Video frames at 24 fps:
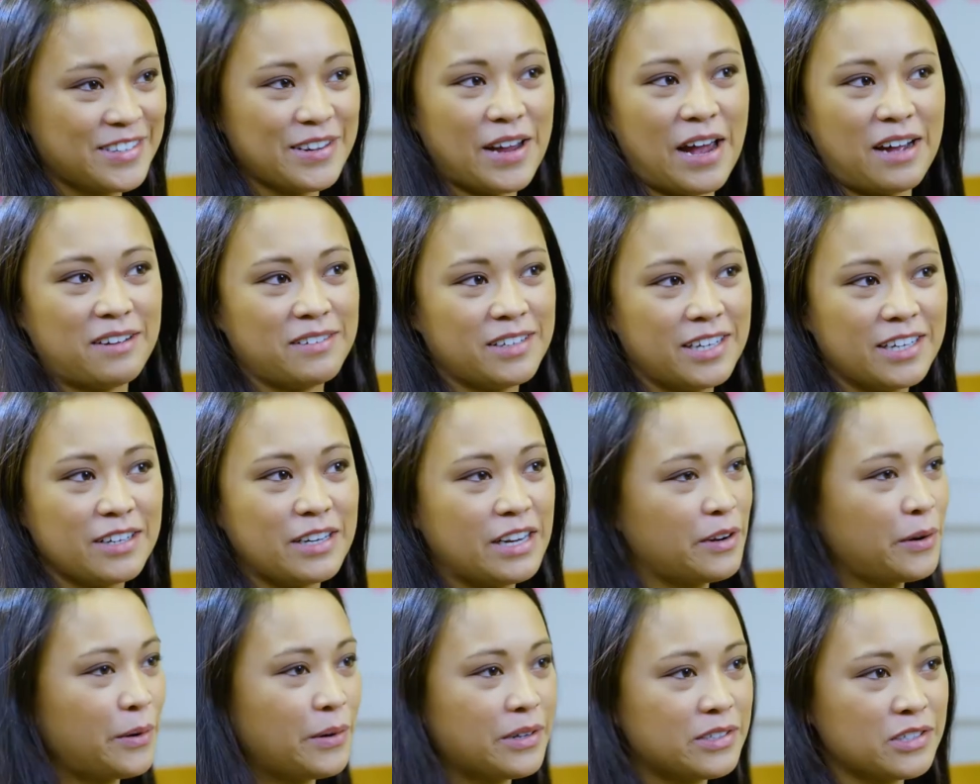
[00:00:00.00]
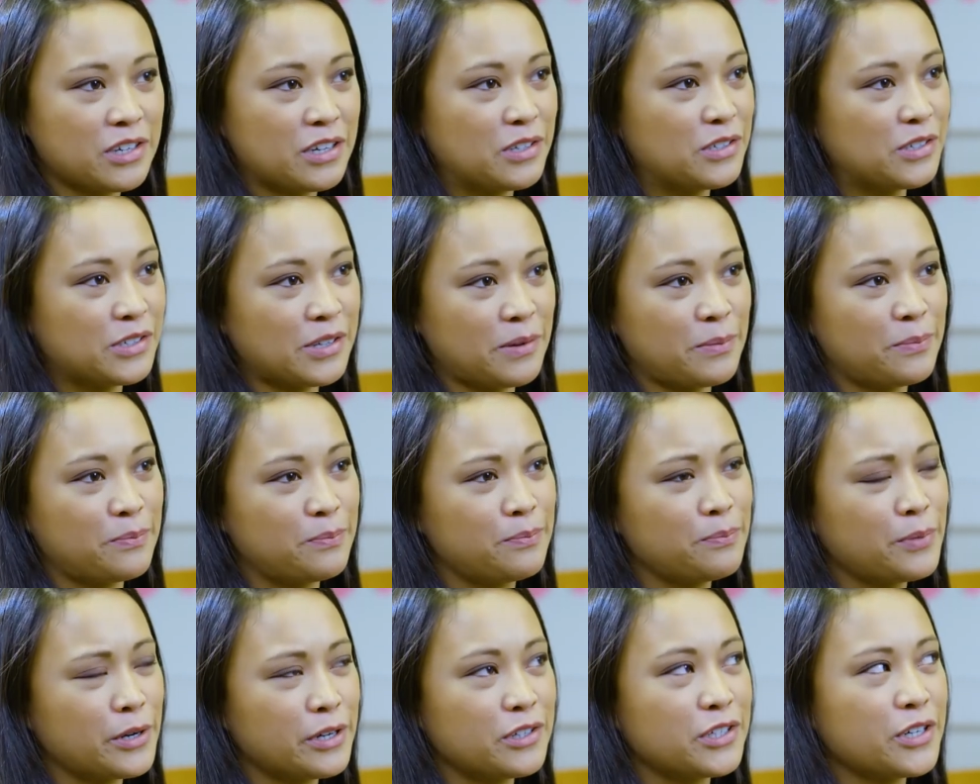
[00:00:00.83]
So yeah, it always changes. I'm
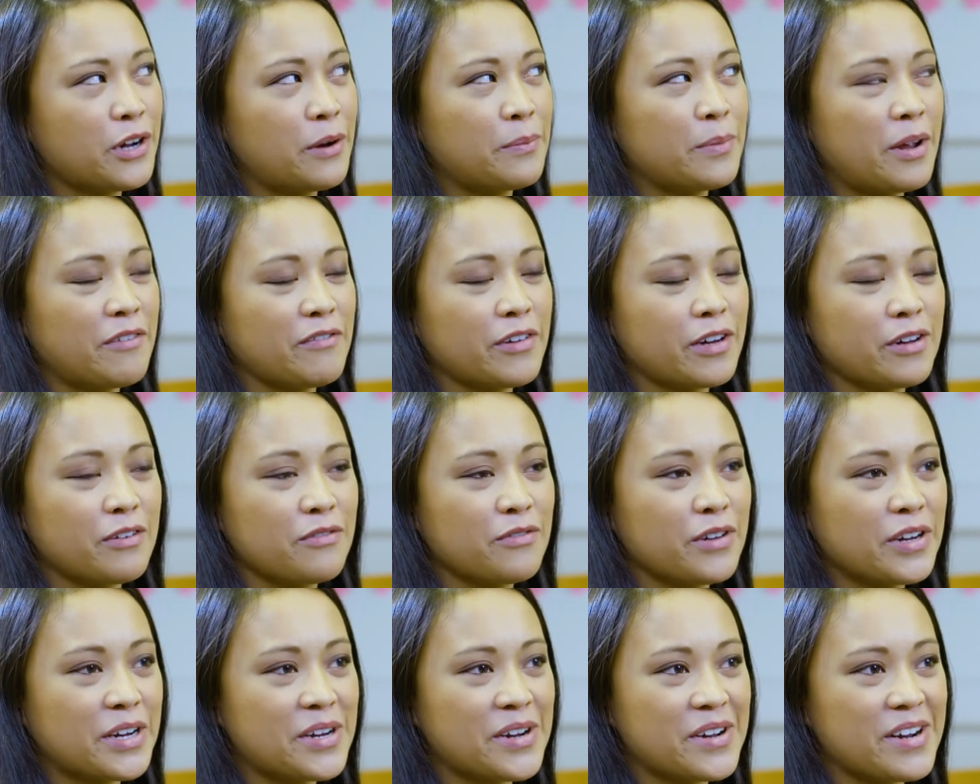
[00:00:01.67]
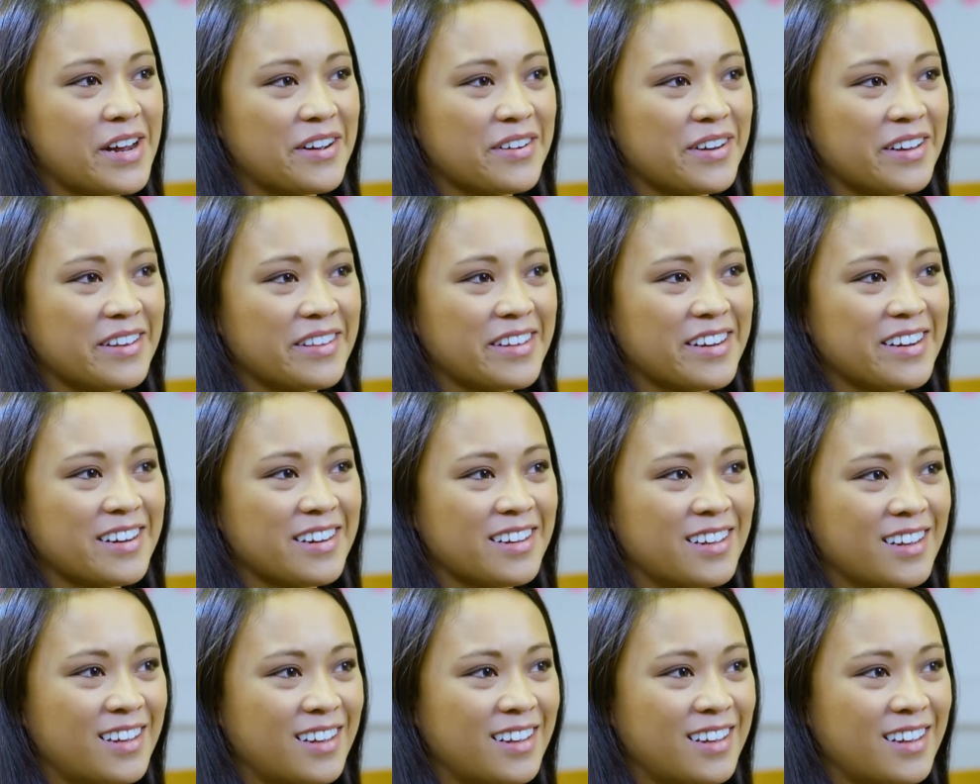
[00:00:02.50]
pretty sure I'm never gonna figure it out either.